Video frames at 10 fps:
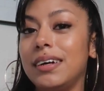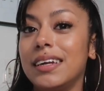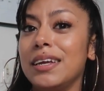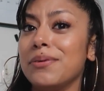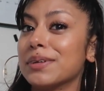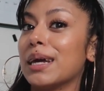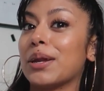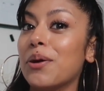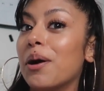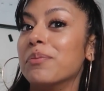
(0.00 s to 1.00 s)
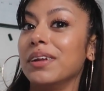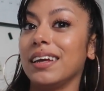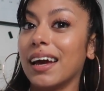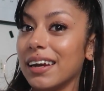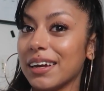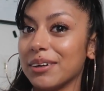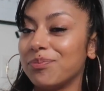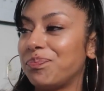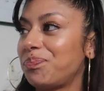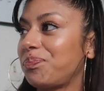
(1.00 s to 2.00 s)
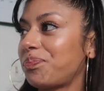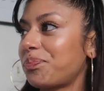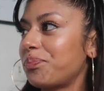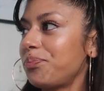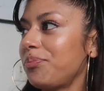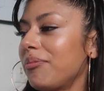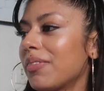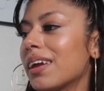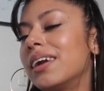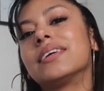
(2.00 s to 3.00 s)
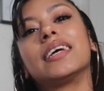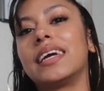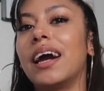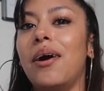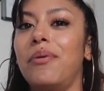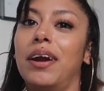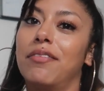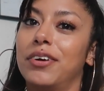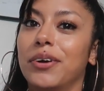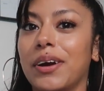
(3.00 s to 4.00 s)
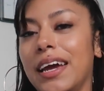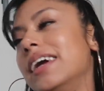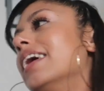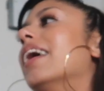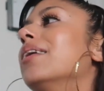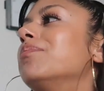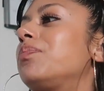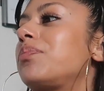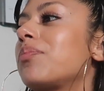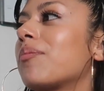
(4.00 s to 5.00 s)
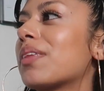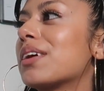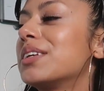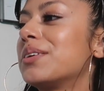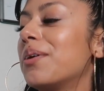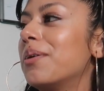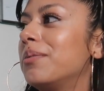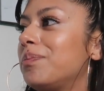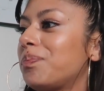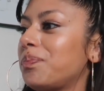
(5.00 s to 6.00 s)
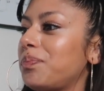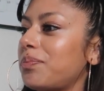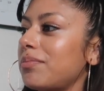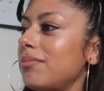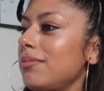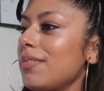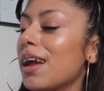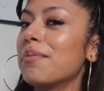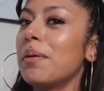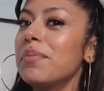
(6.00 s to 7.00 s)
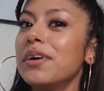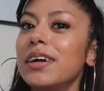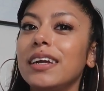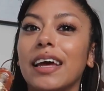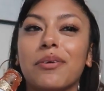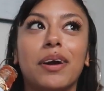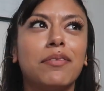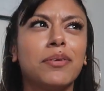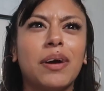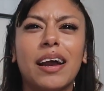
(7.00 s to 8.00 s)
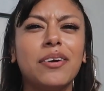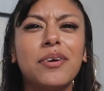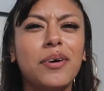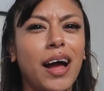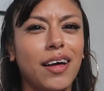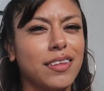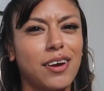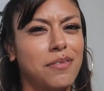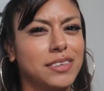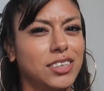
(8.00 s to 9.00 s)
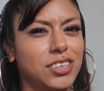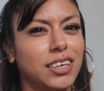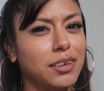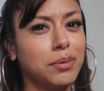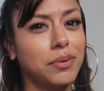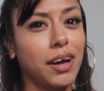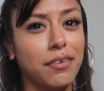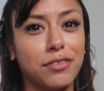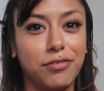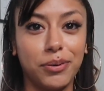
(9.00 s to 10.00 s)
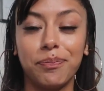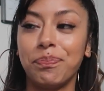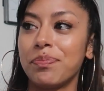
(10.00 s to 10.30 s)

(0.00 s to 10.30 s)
And he was like, no, I'm really getting it. And I was like, yeah, whatever, okay, yeah. So I remember, like, whatever, I don't know how the conversation ended, but we got off the phone,